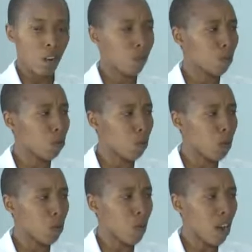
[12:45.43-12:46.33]
Of course,
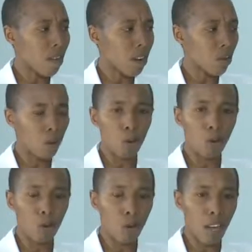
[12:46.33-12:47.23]
when you have a
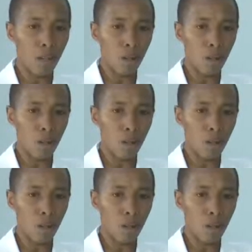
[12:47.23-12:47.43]
solution